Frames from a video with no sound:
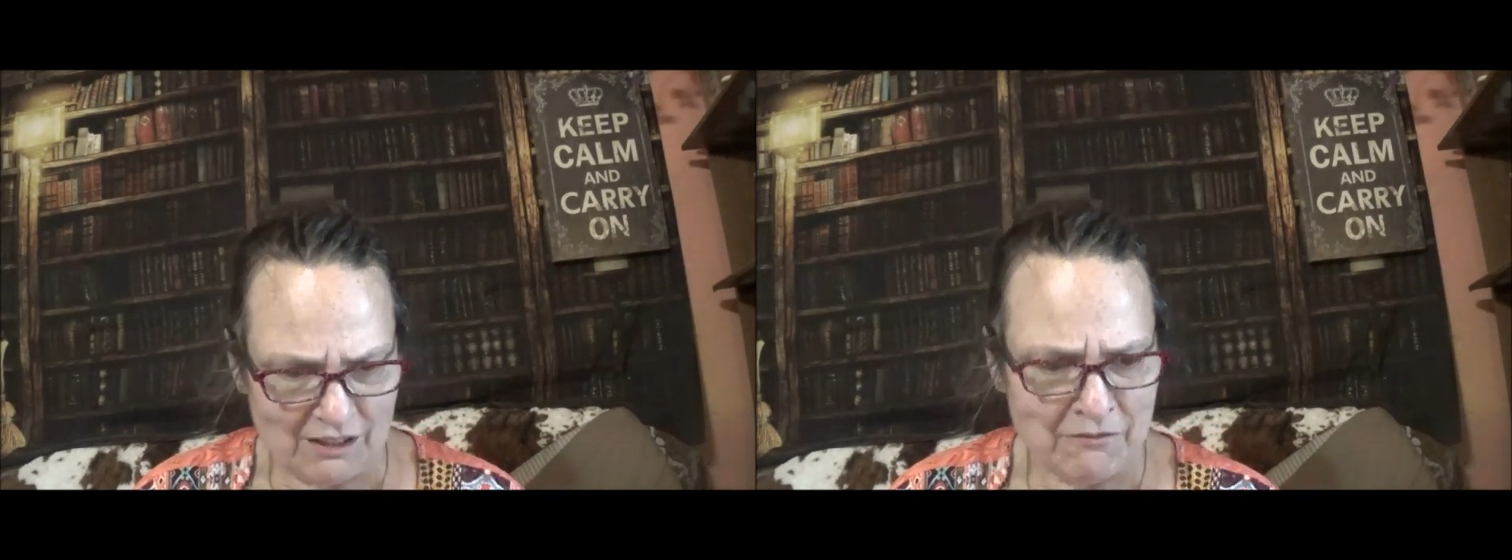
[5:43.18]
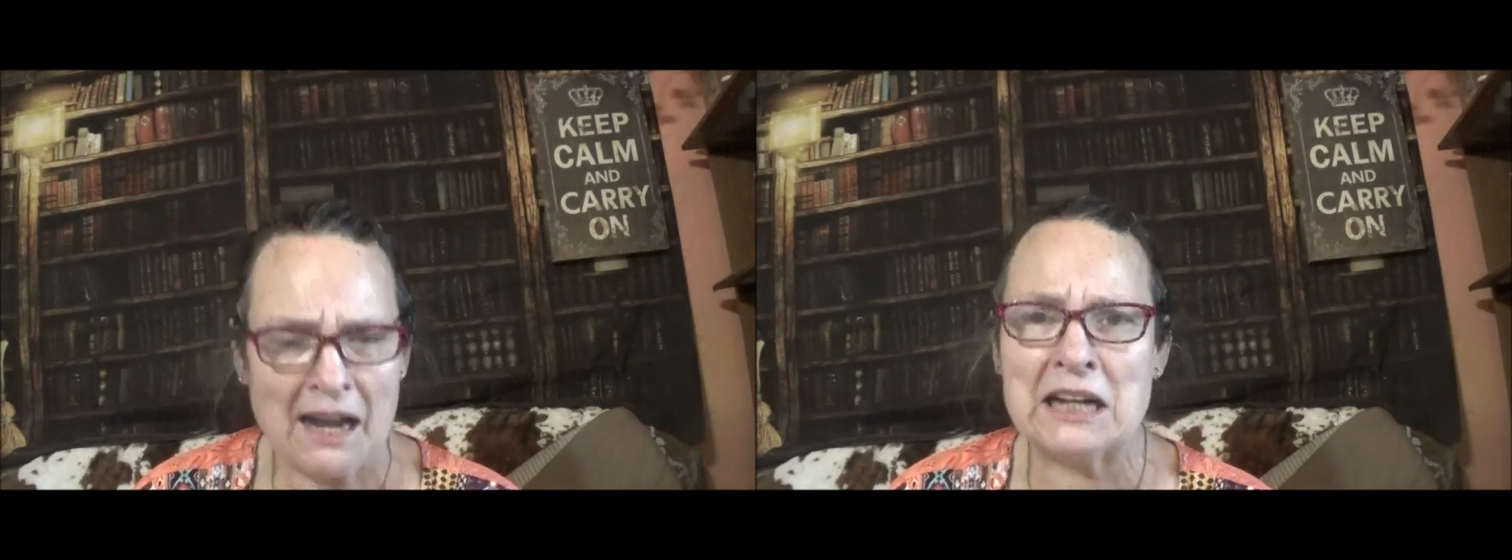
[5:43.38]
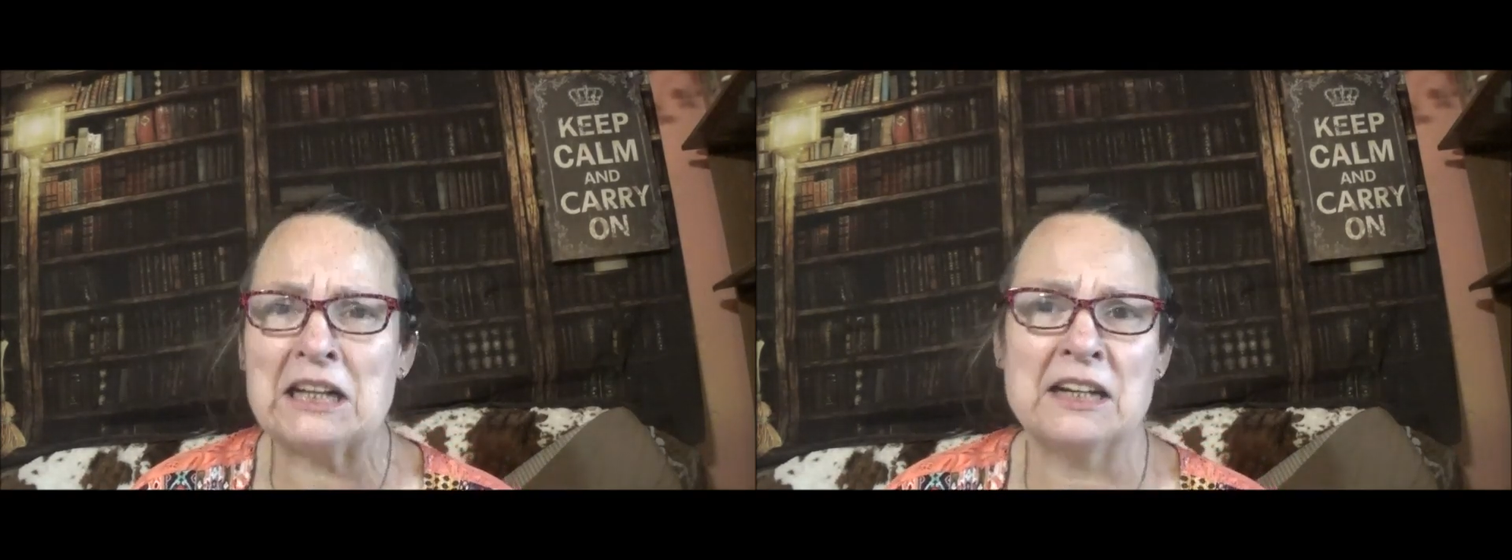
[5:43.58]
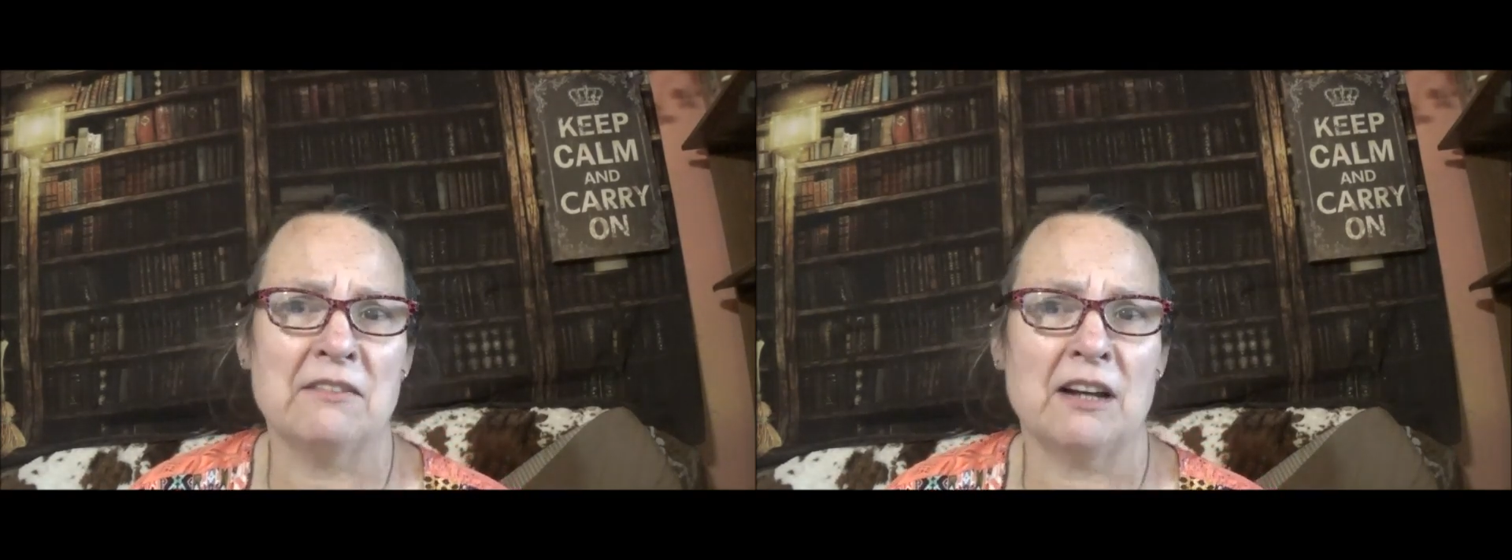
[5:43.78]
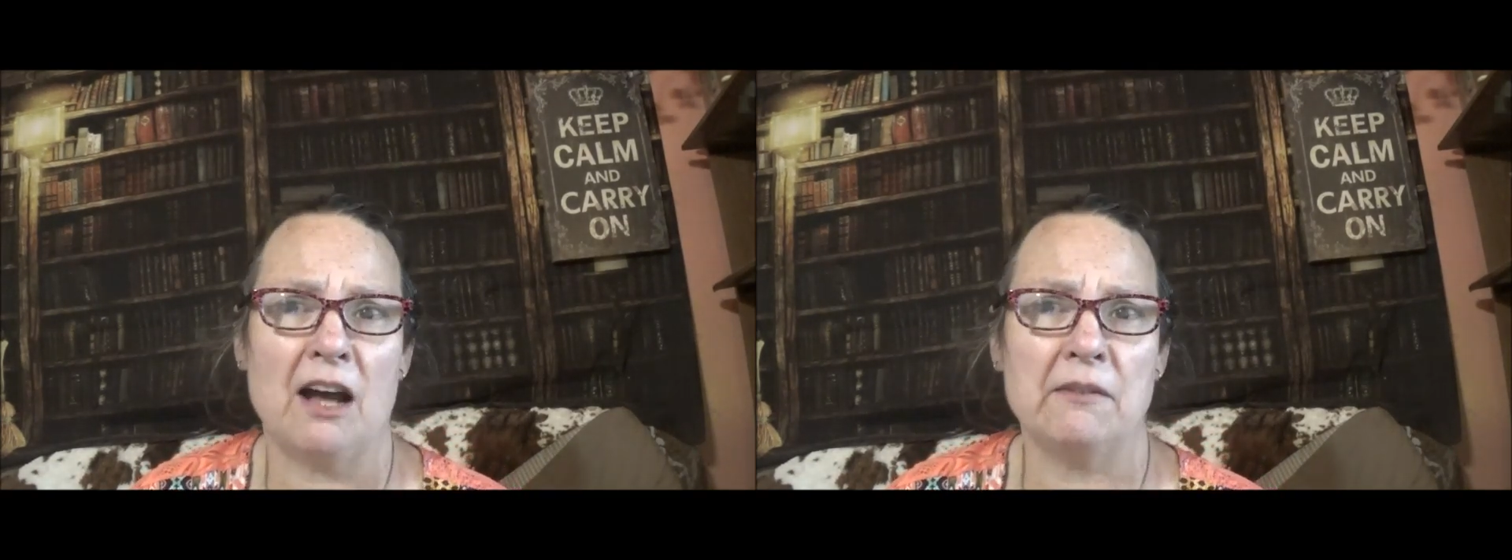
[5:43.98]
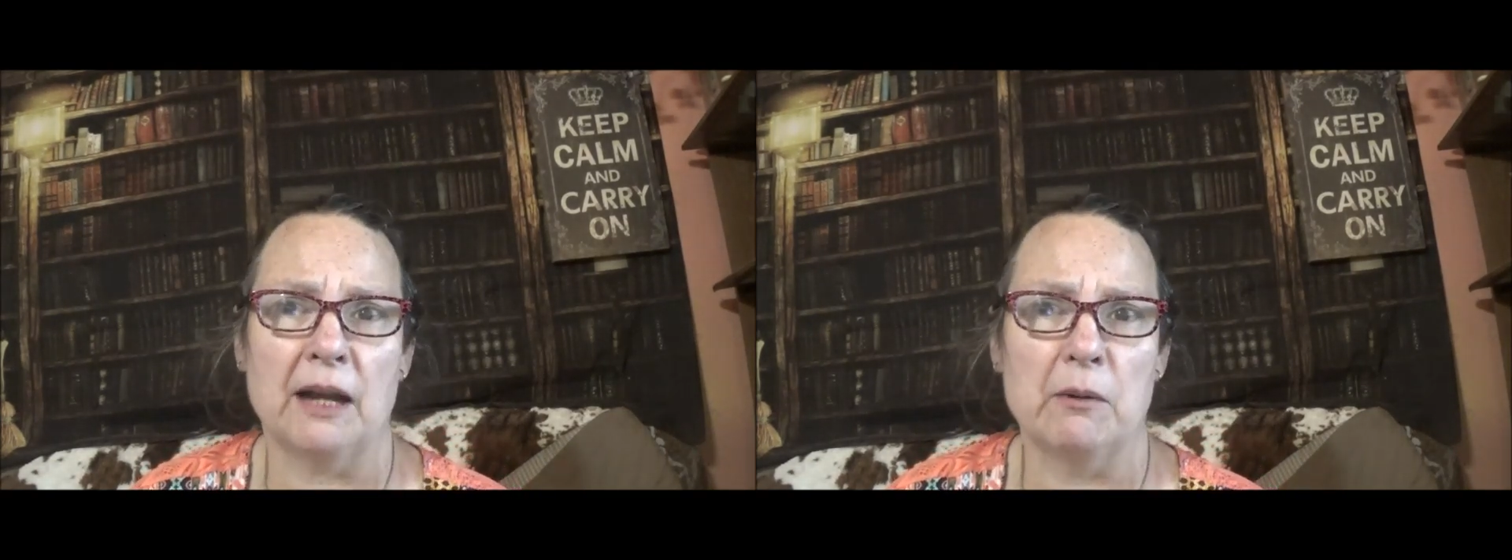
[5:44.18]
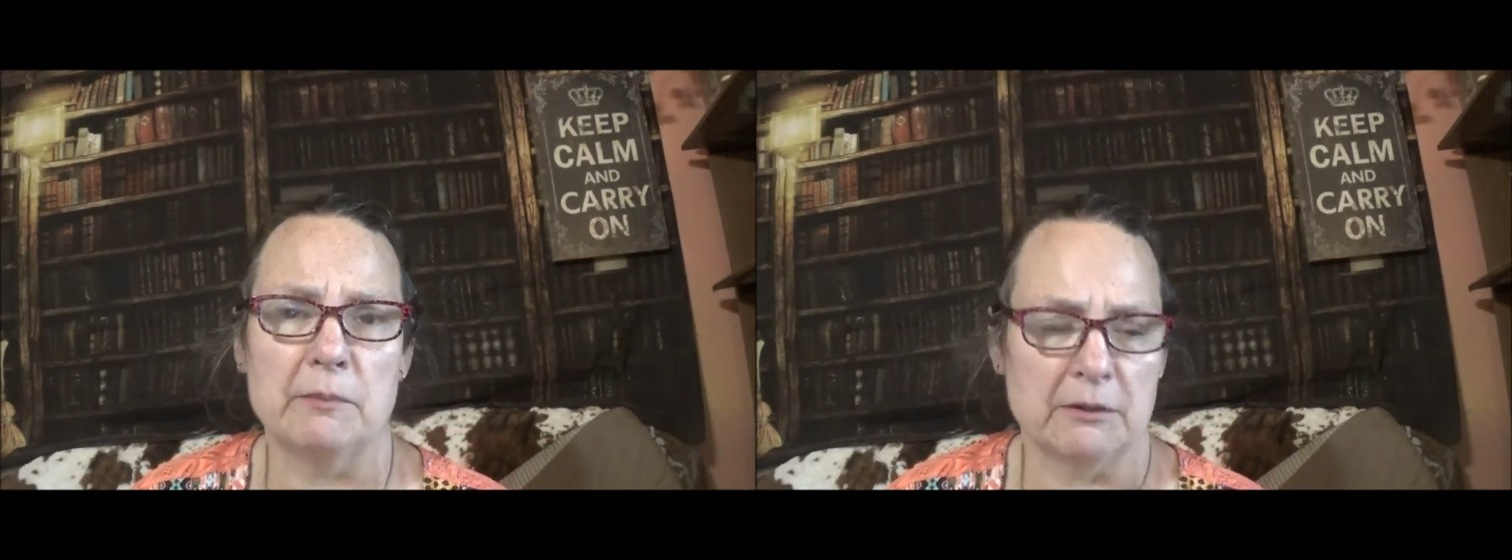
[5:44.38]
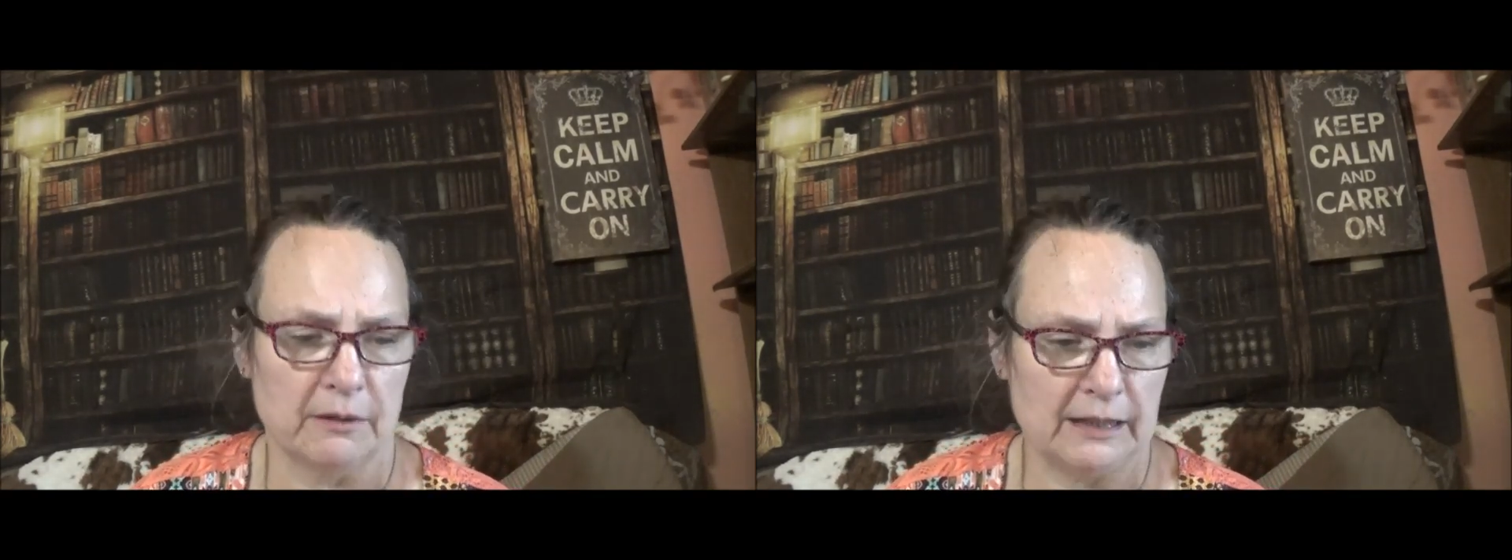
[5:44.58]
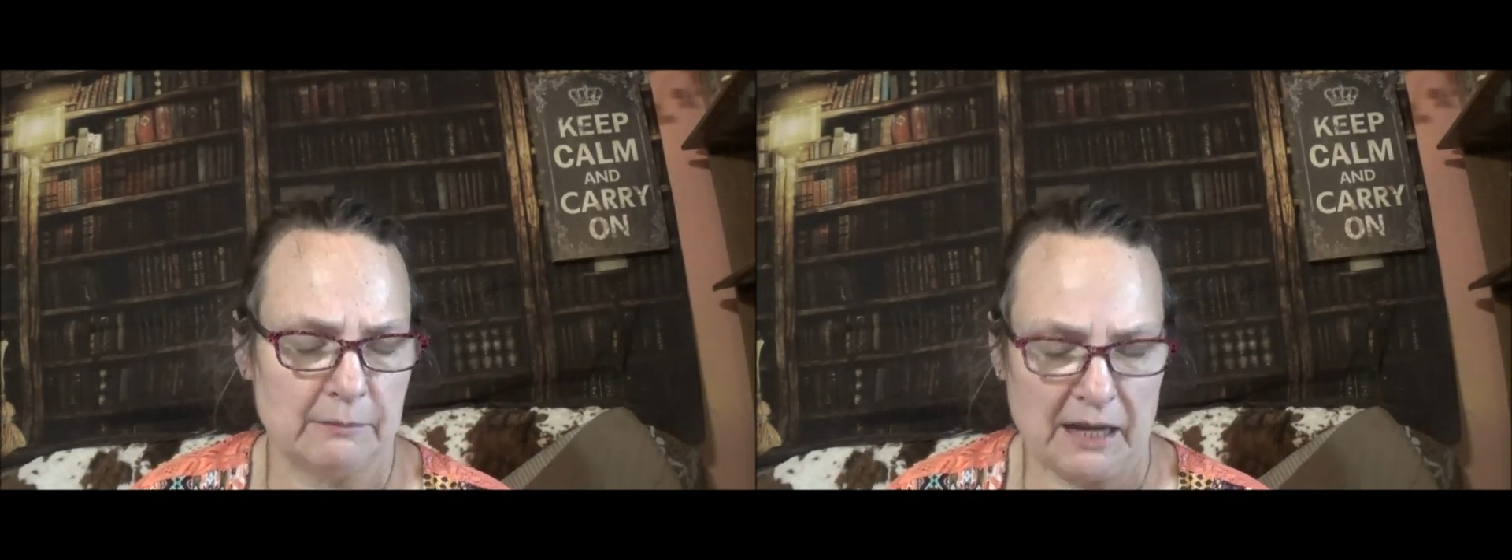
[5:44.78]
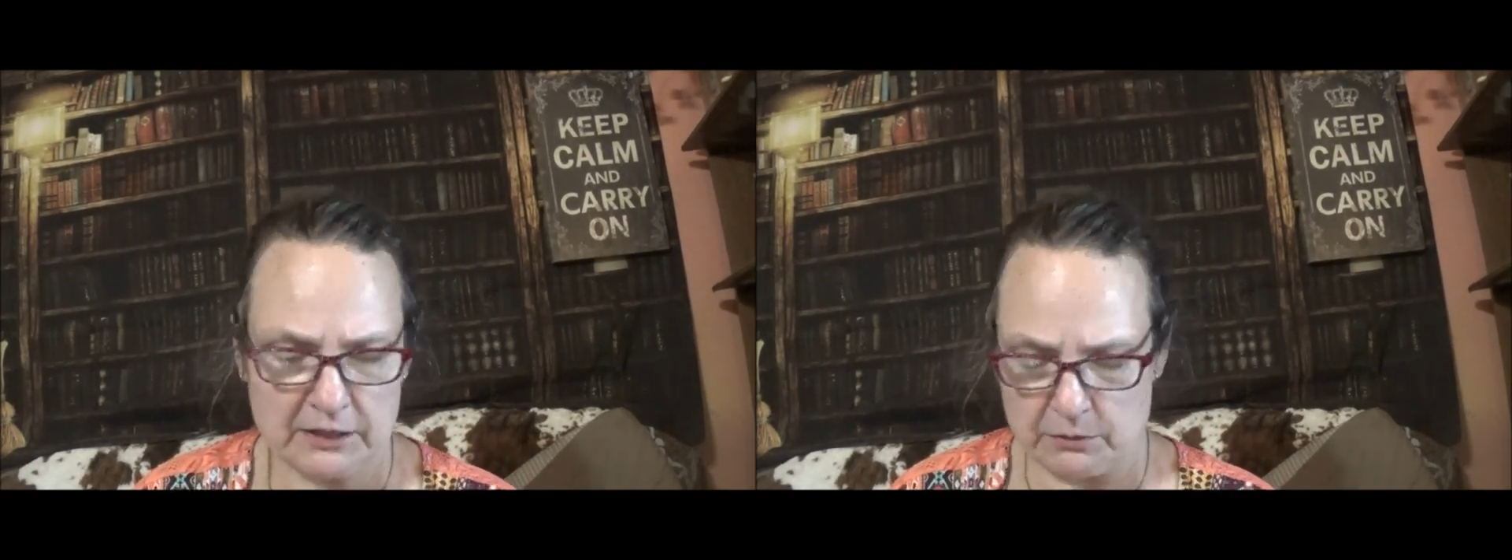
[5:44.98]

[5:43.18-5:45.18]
Finally, enough coffee, I won't be running back